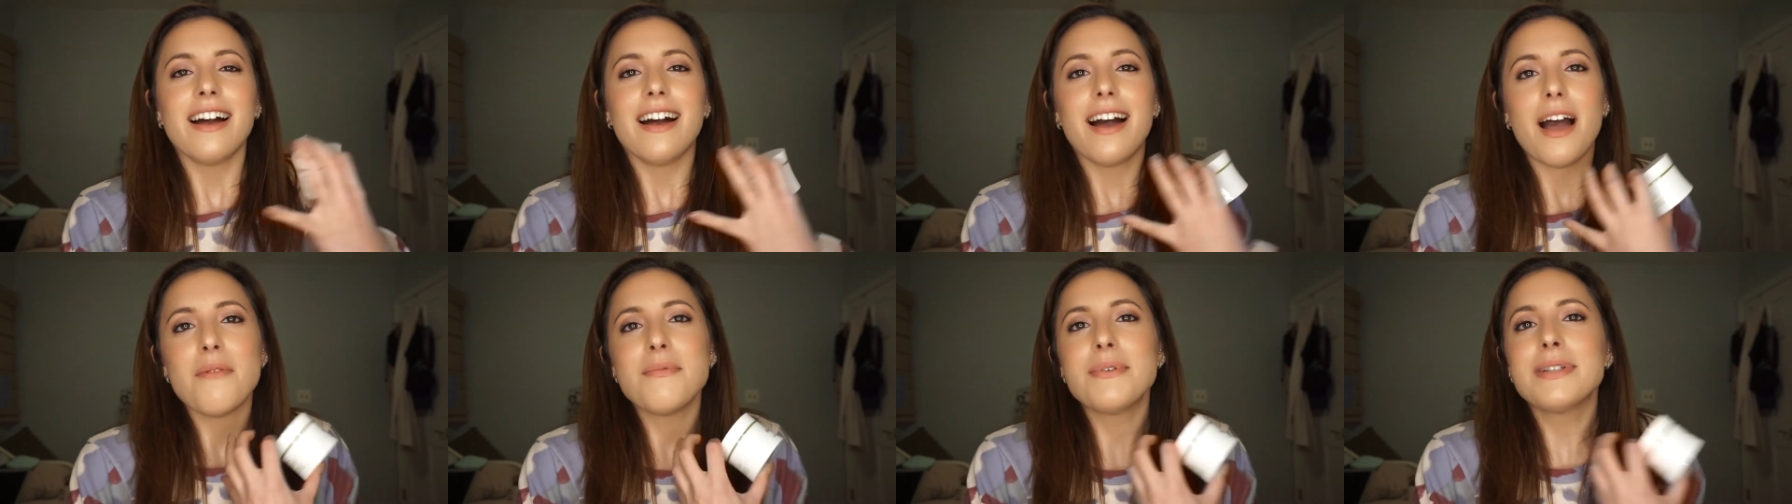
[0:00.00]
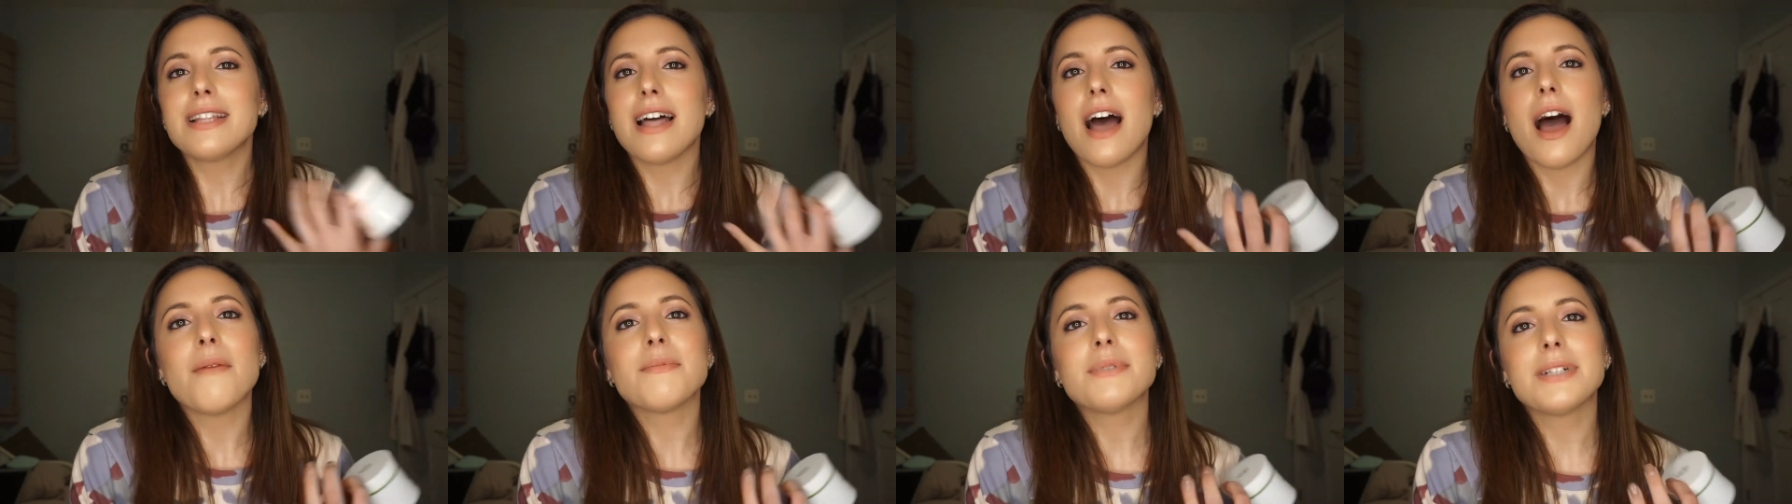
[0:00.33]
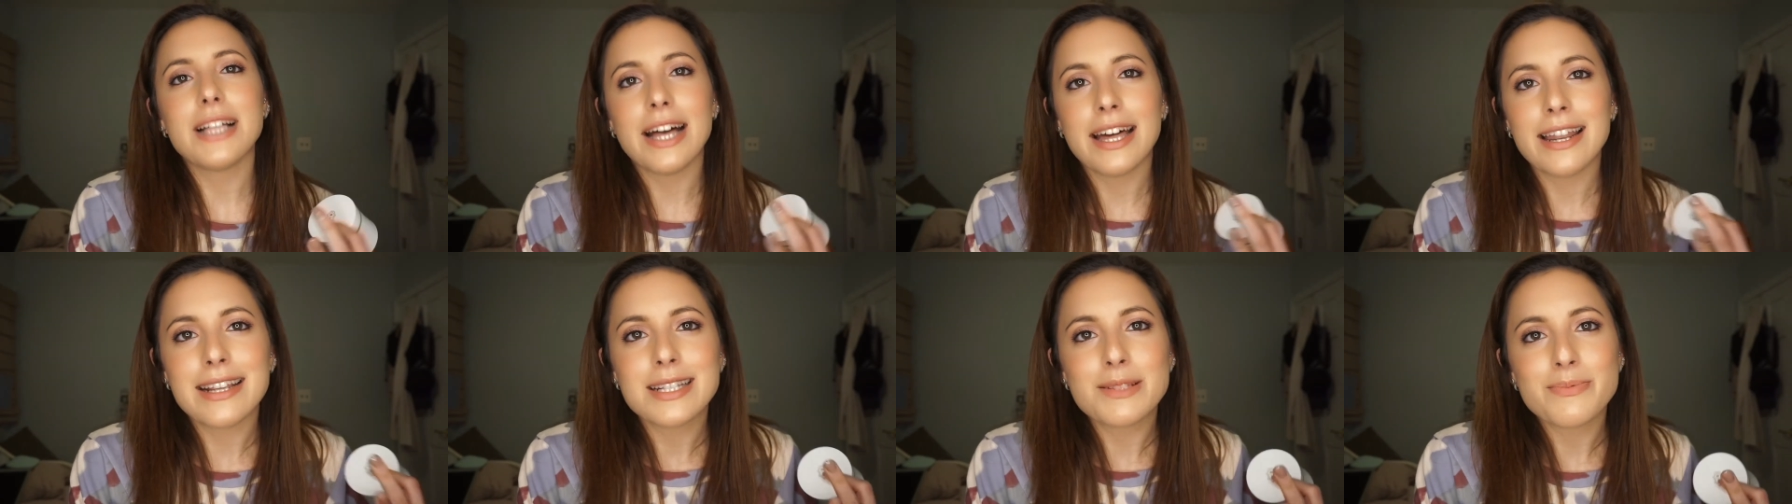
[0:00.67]
I mean, I'm
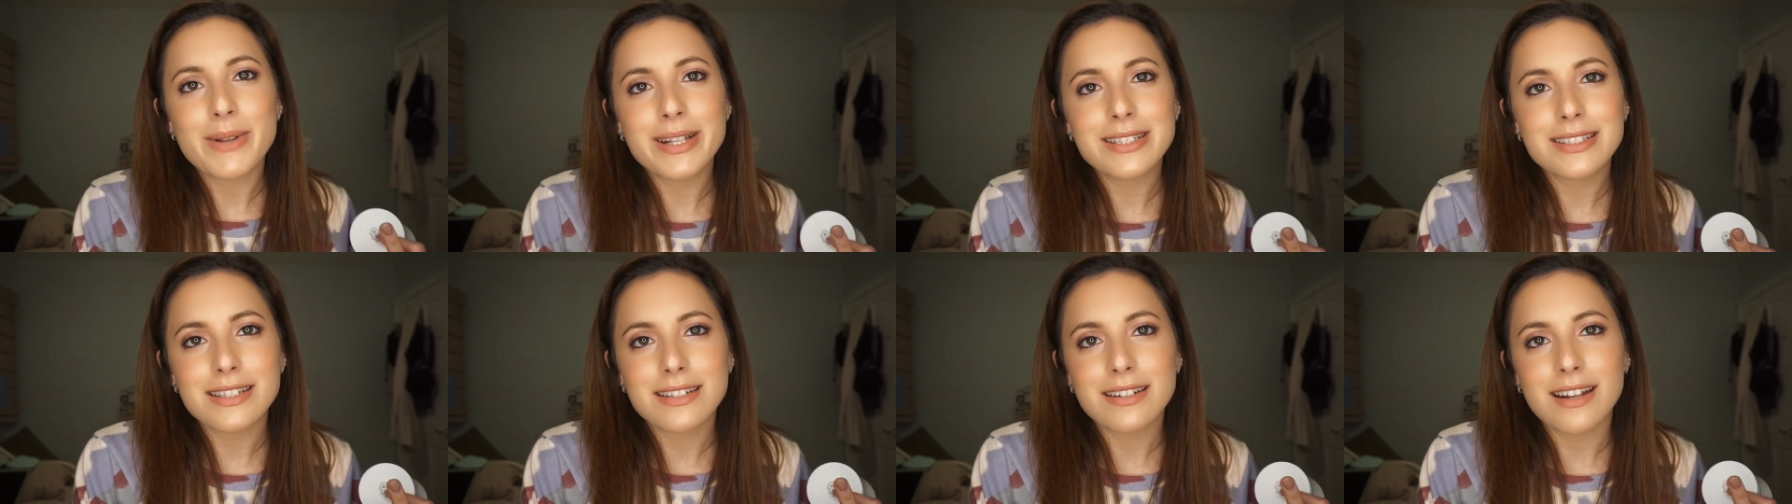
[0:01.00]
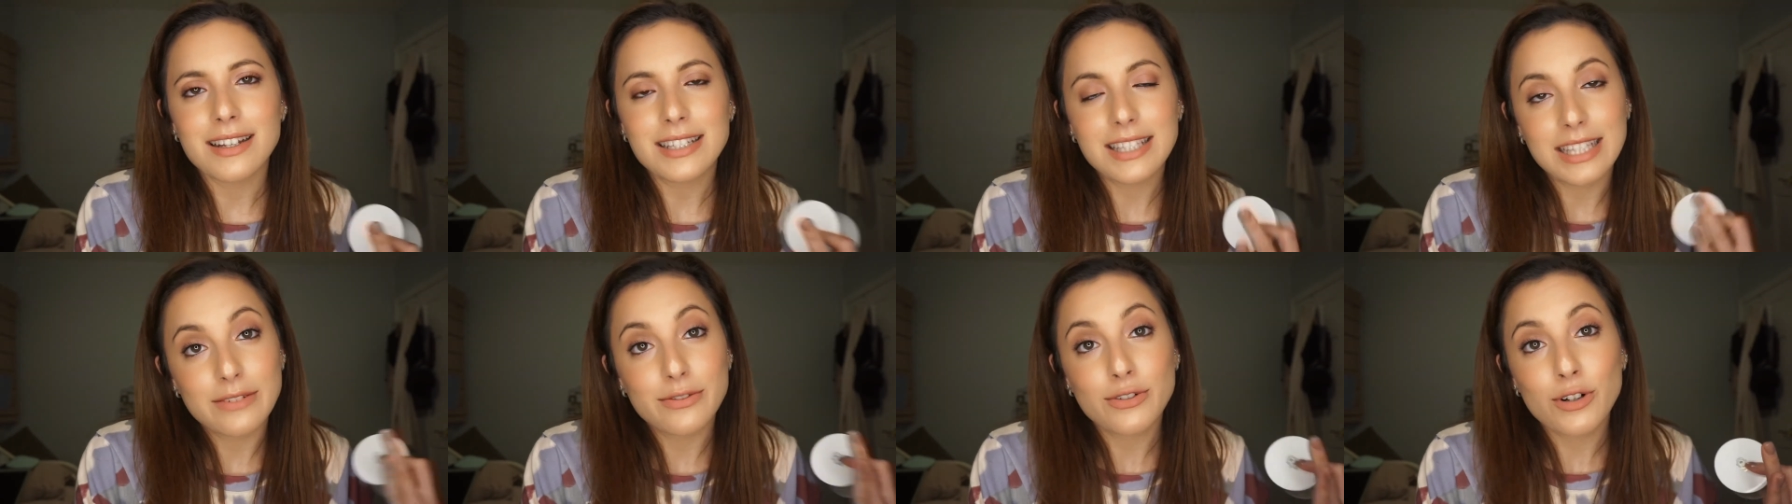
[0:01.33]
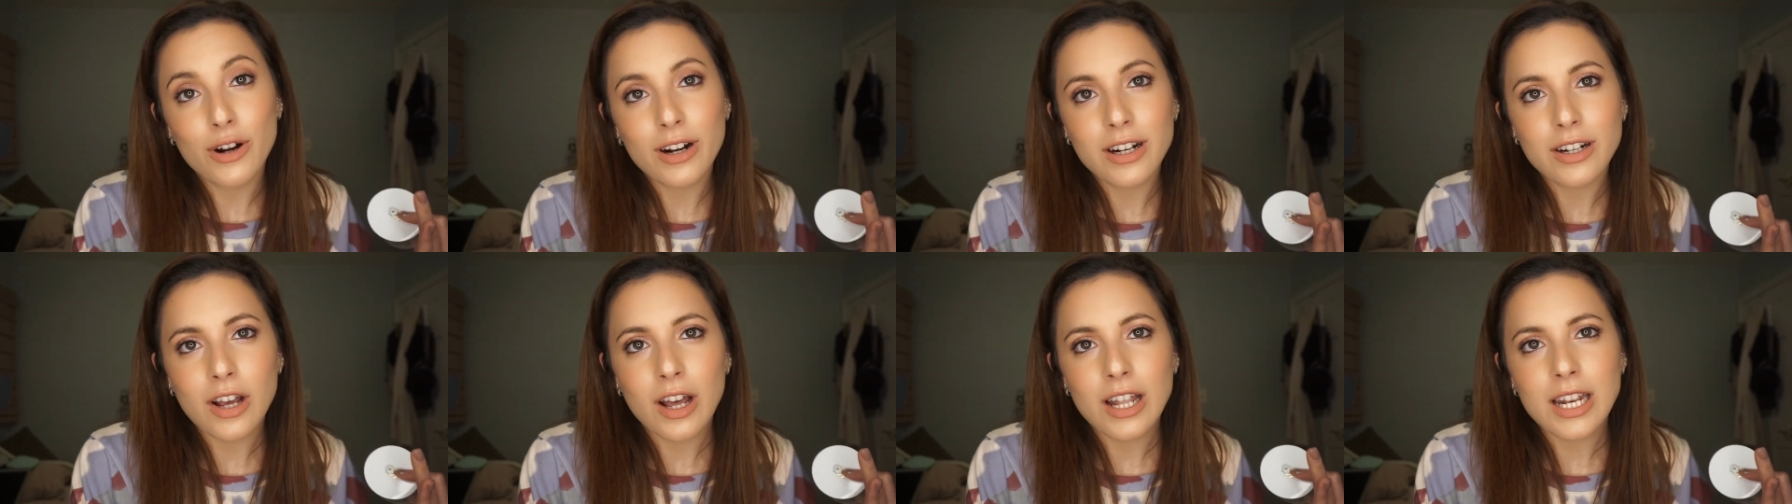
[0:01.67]
glad I spent a gift
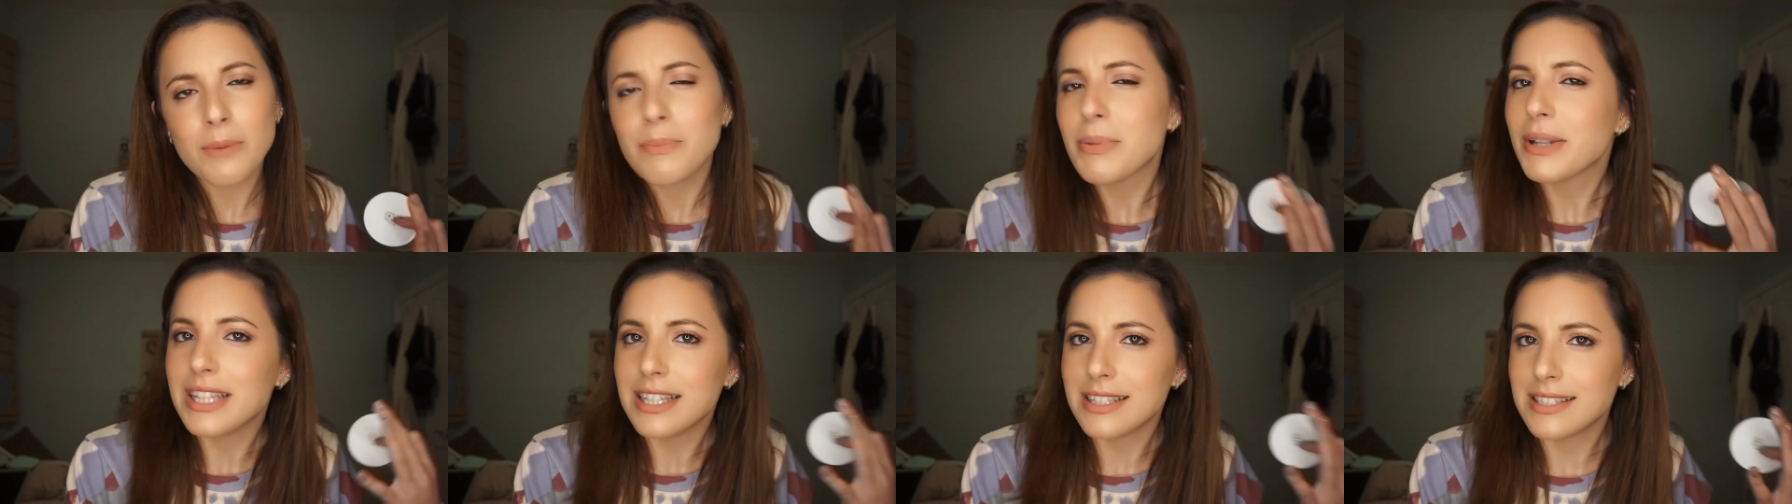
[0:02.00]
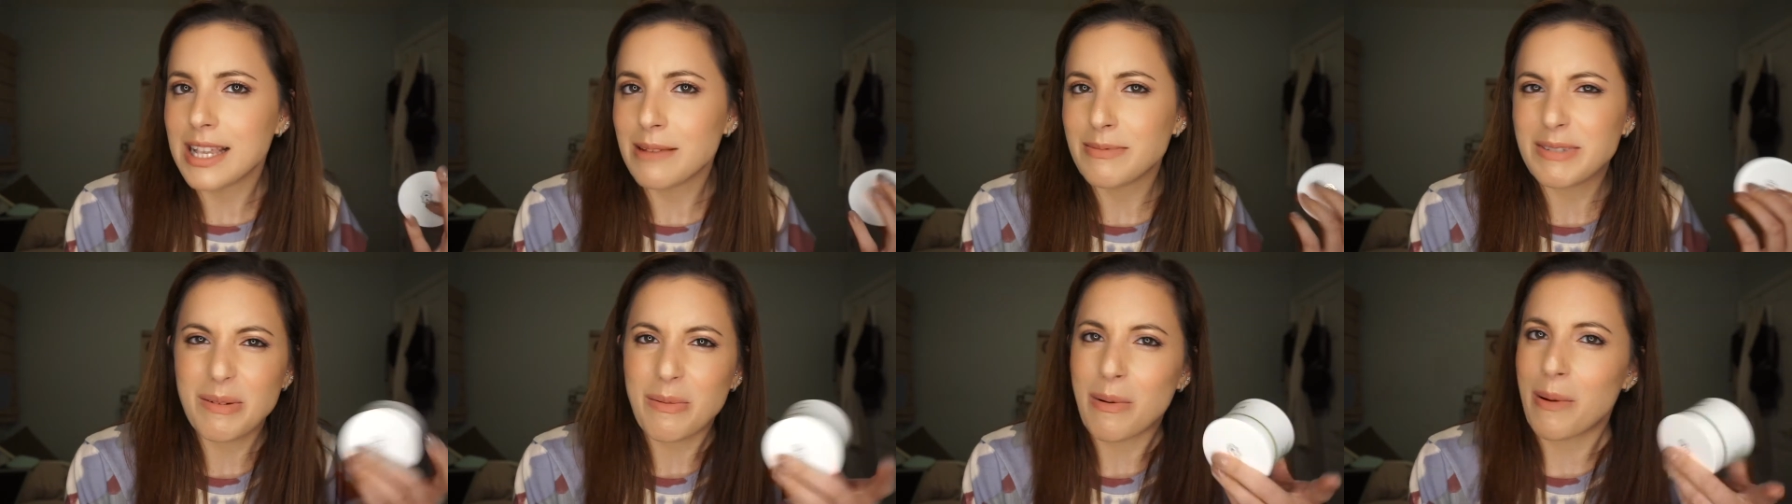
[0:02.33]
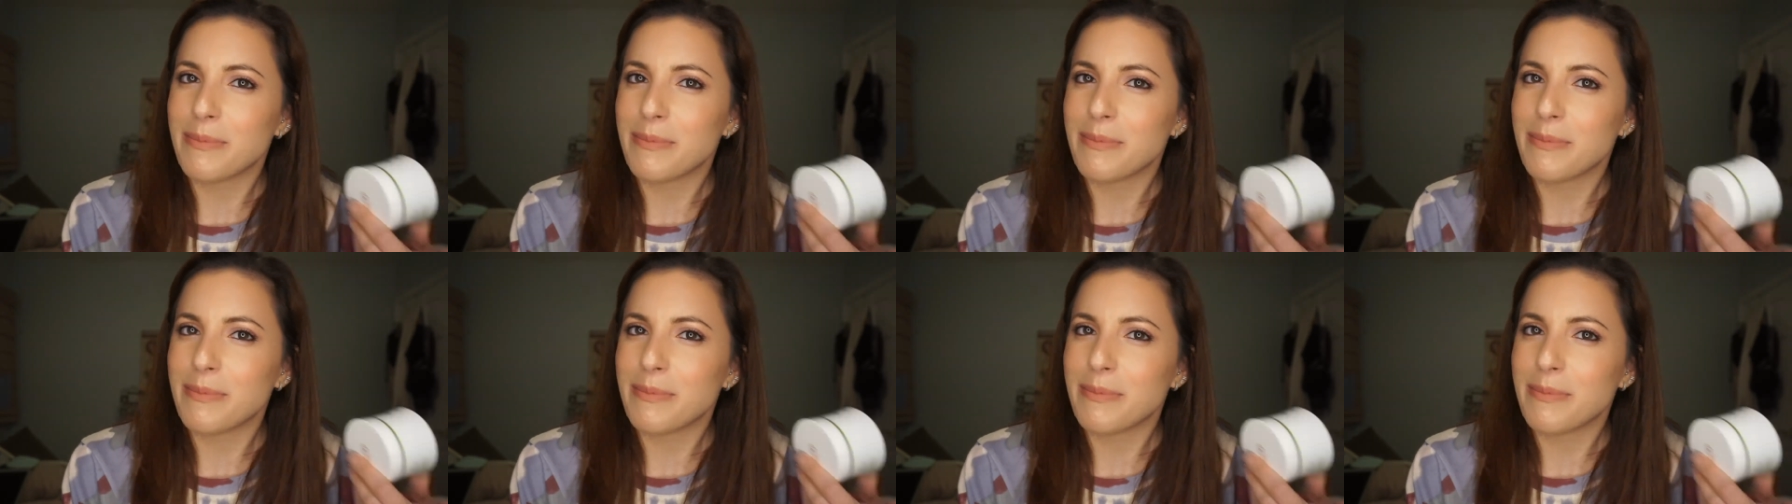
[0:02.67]
card on it, but at the same time,